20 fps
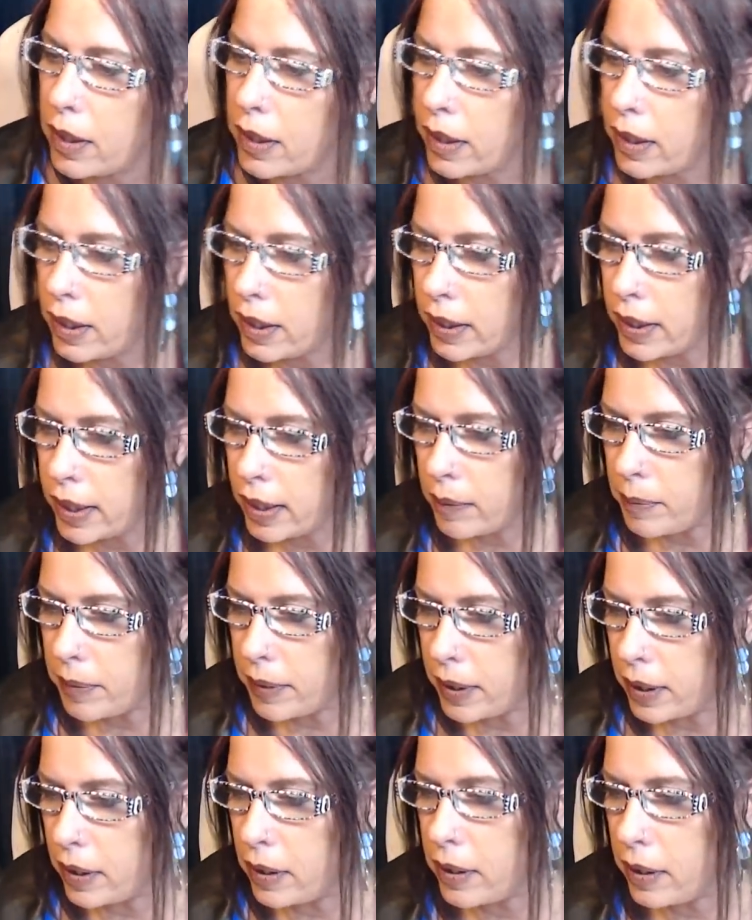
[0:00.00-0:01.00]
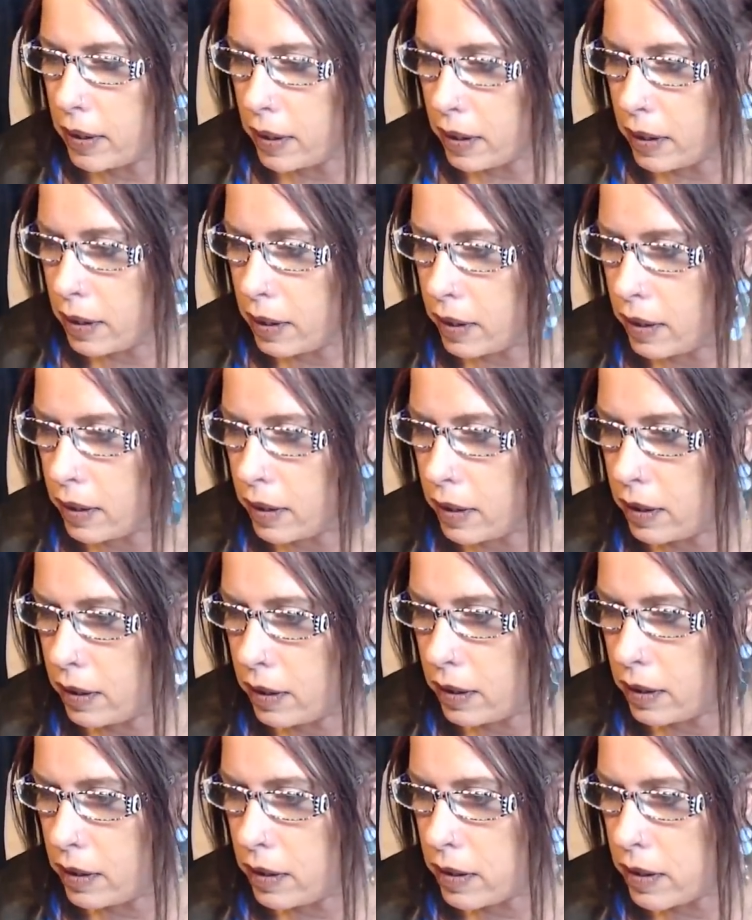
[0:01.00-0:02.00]
Kelly government
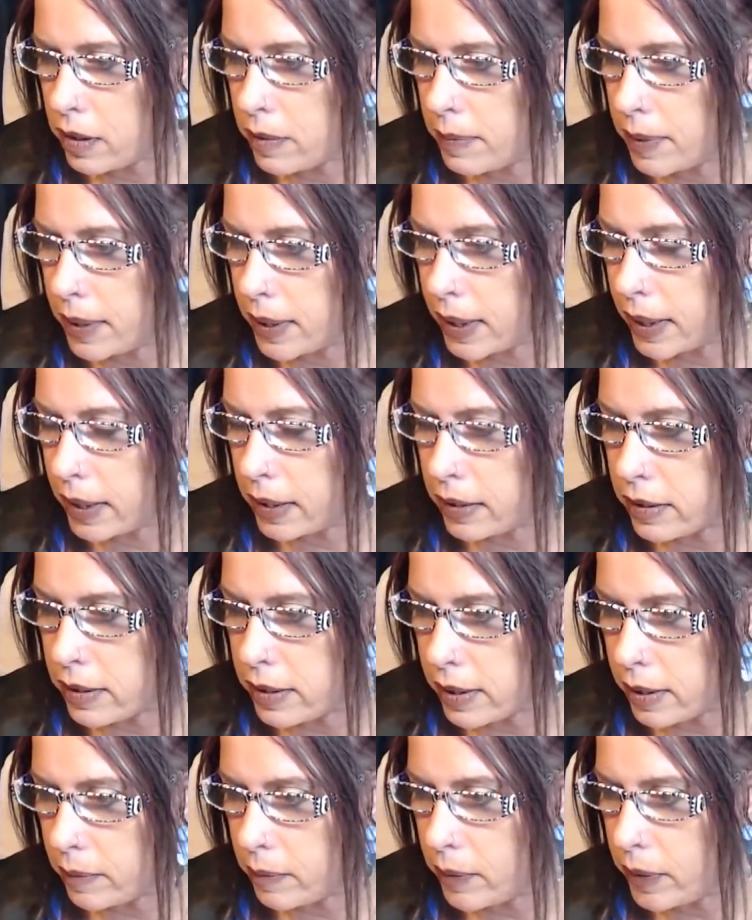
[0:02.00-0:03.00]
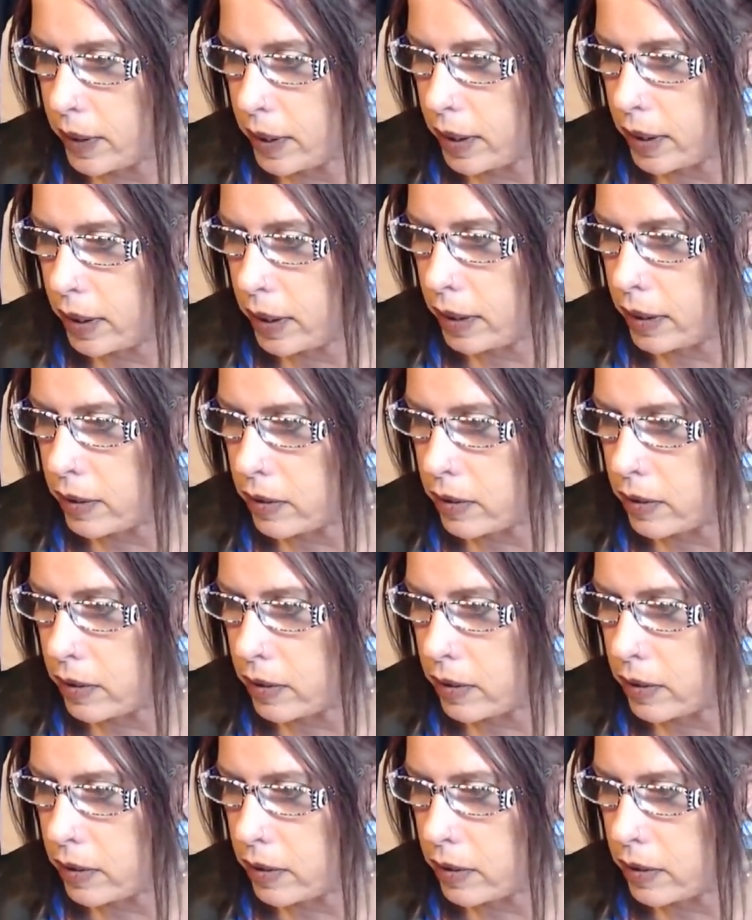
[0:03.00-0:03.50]
uh, smell cans the same way.